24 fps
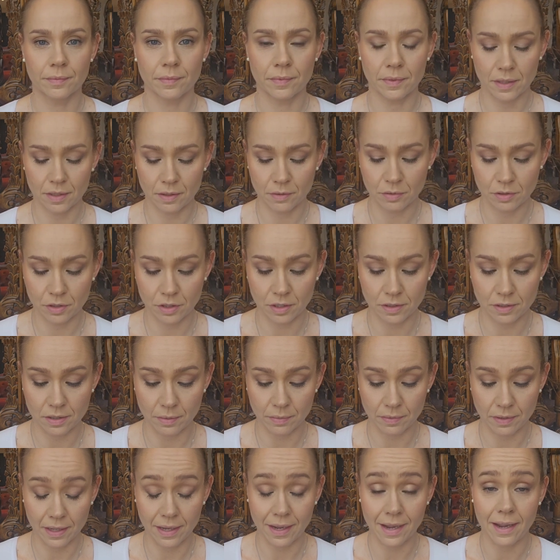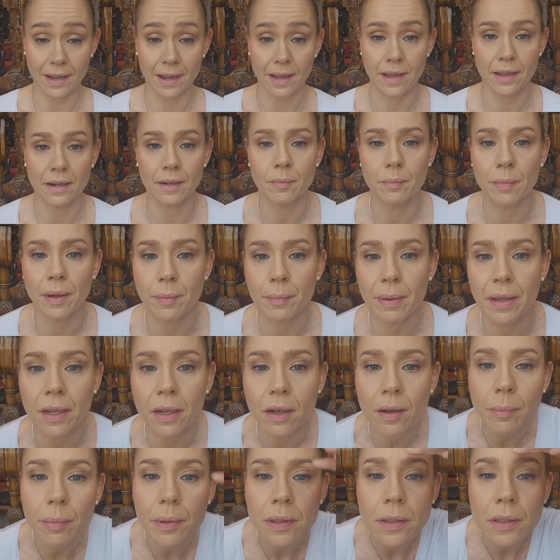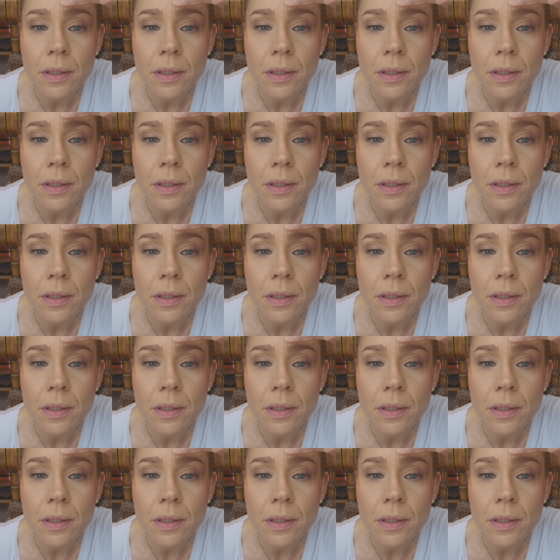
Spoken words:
This was just something I had in my makeup.